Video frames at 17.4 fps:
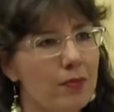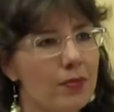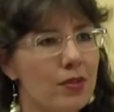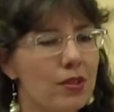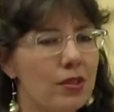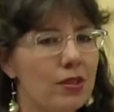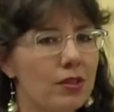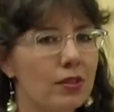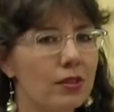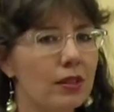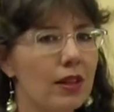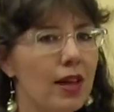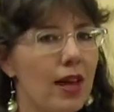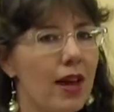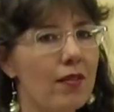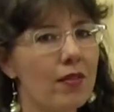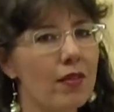
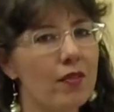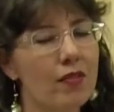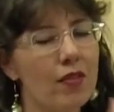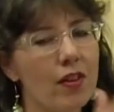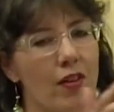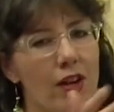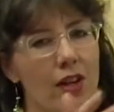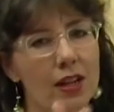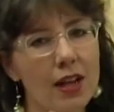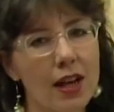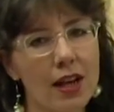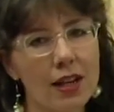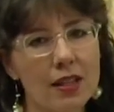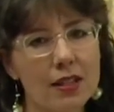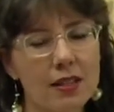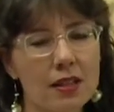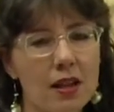certainly have a very
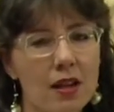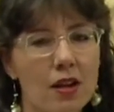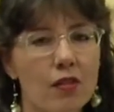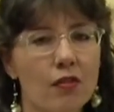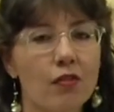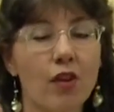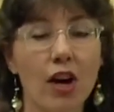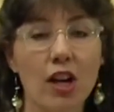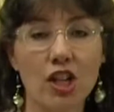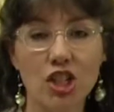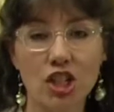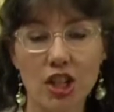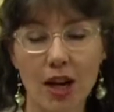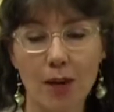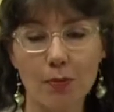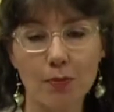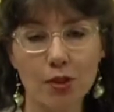nice phrase
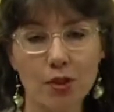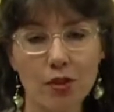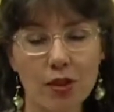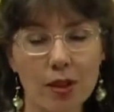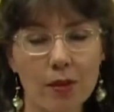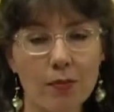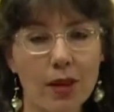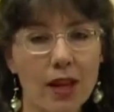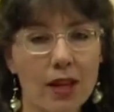shape to them,